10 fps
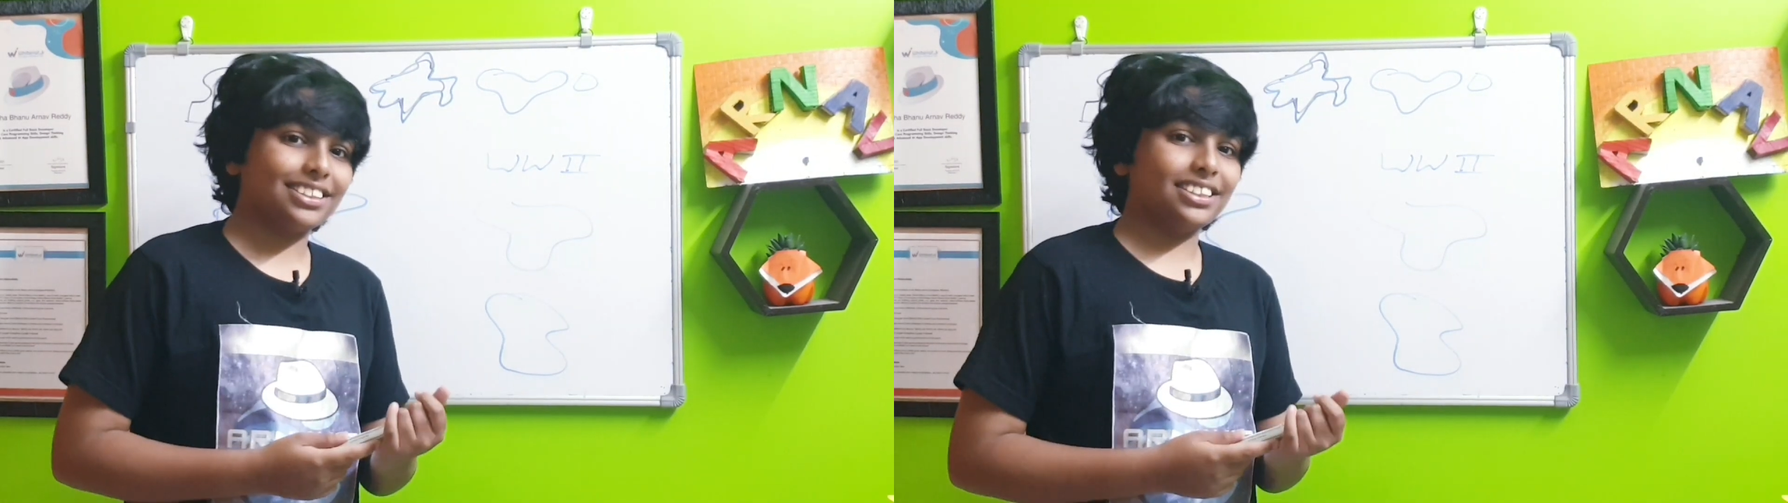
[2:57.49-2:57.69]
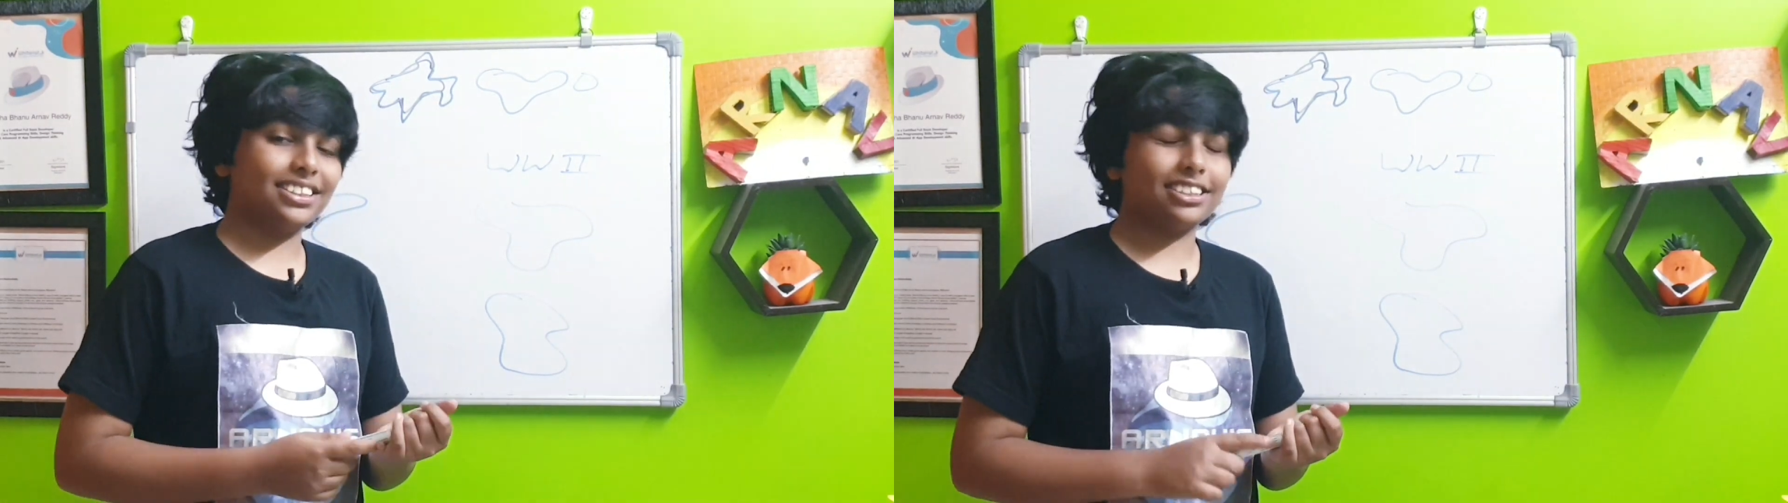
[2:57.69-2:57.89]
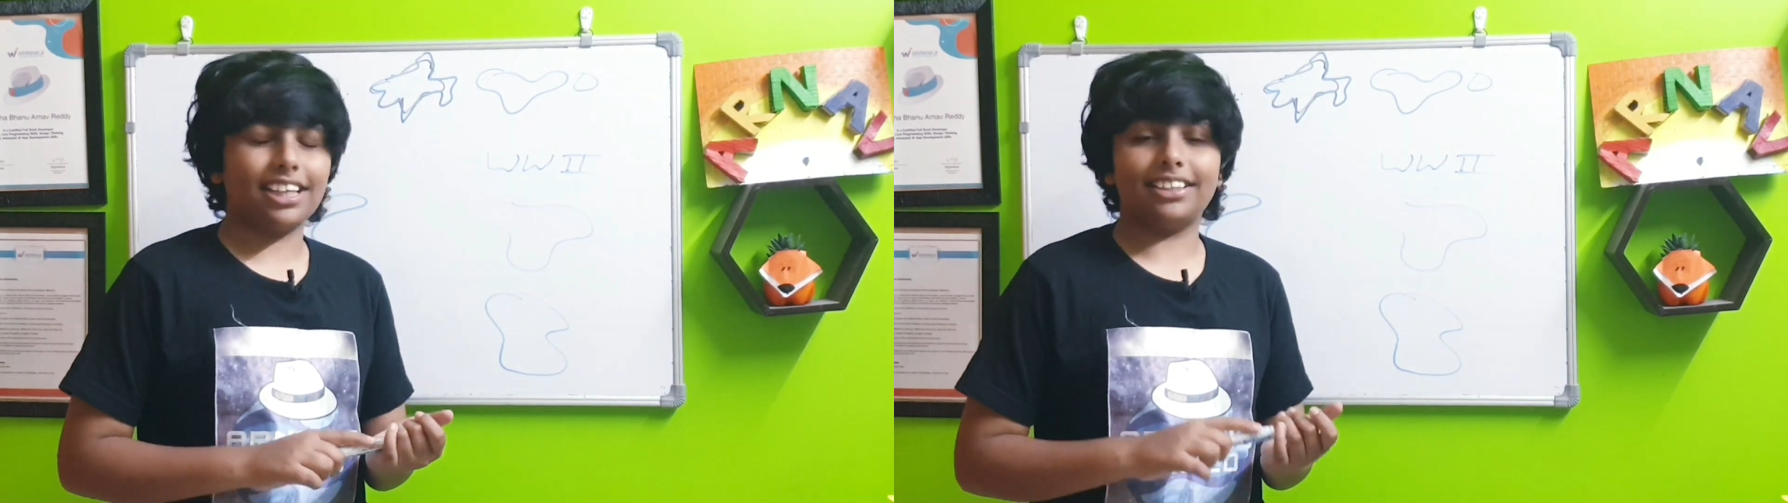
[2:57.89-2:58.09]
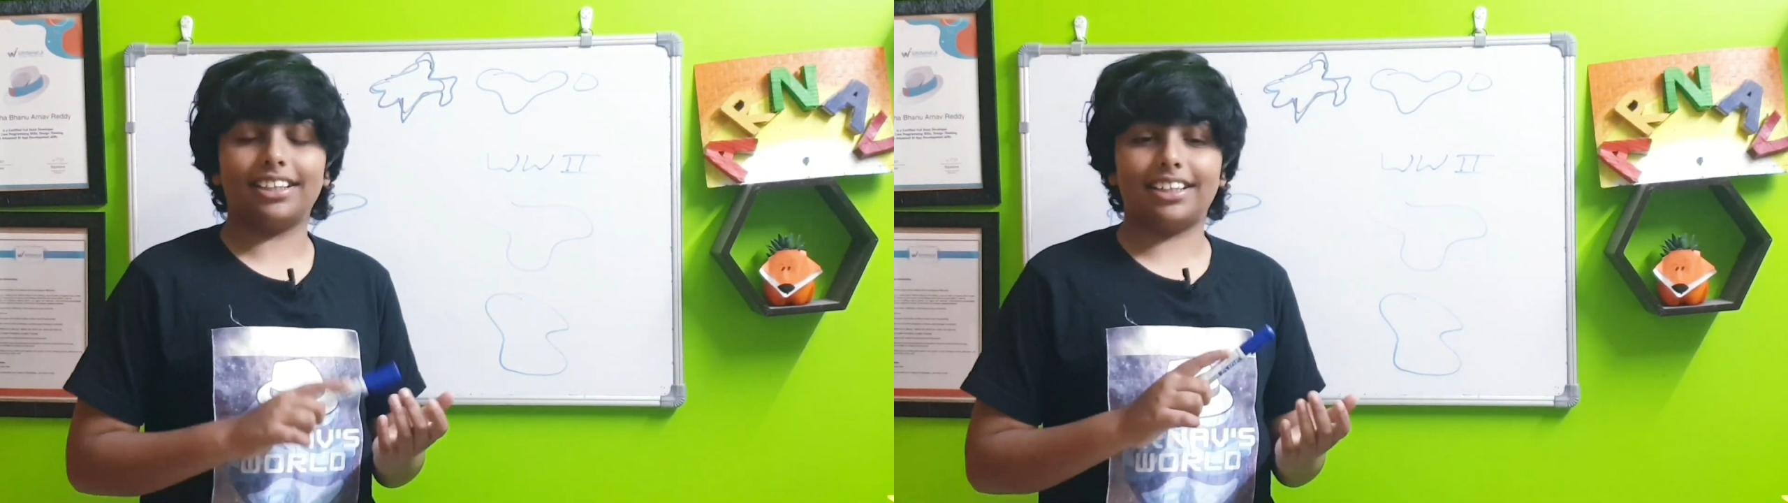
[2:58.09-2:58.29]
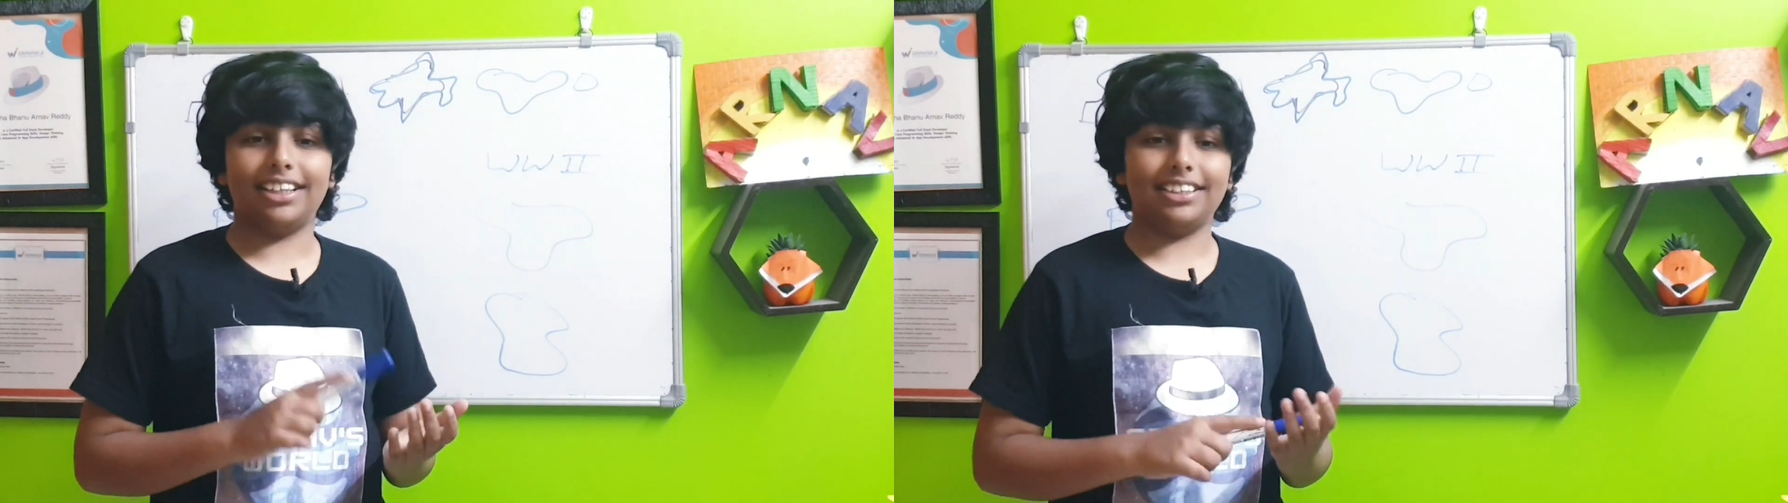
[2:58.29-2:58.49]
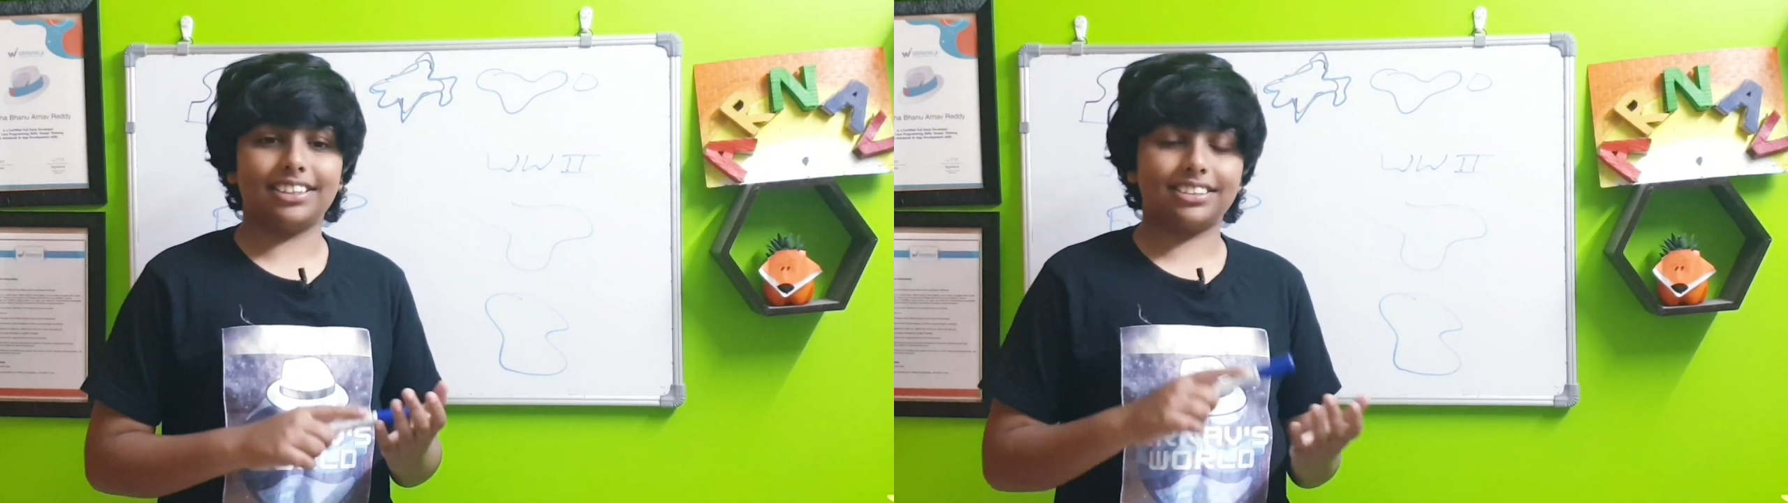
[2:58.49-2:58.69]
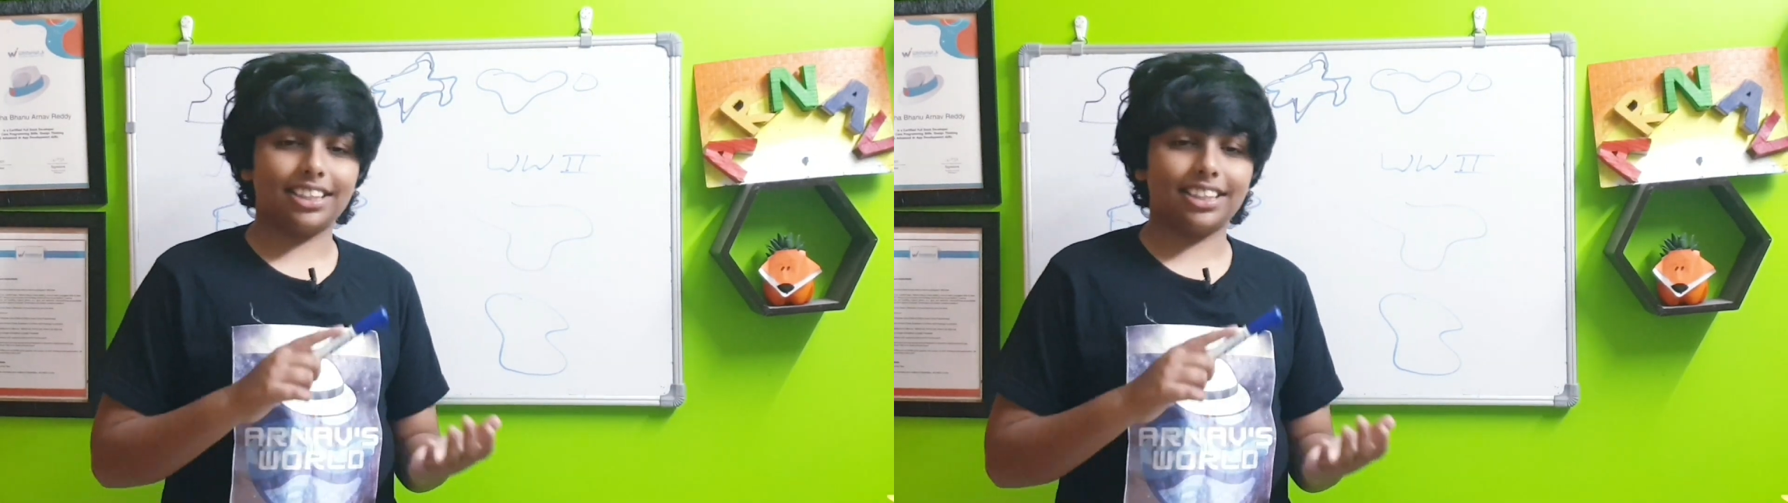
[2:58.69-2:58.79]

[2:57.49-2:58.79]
inside the religions,